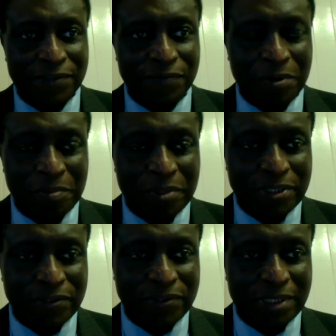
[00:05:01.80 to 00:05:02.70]
from
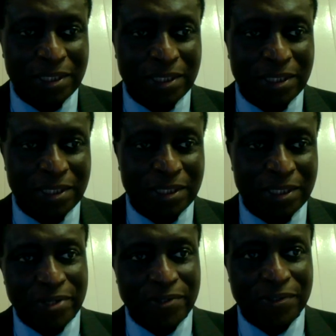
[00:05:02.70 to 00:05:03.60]
this
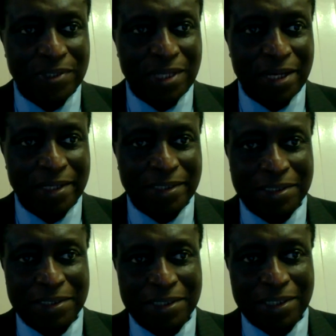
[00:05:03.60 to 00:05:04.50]
conference
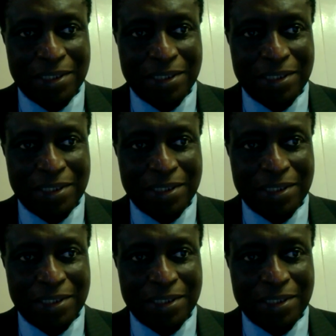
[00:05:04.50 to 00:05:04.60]
and